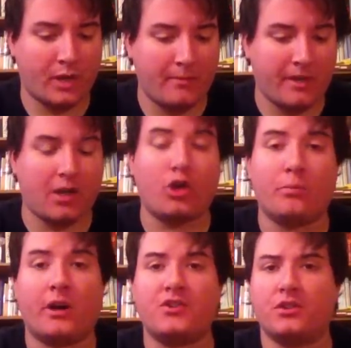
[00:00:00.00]
think a good
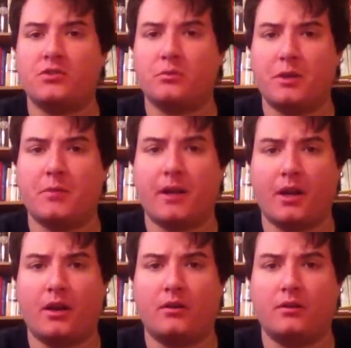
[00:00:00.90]
price on this one would be
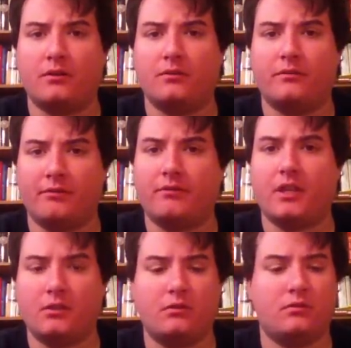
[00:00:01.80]
about $150.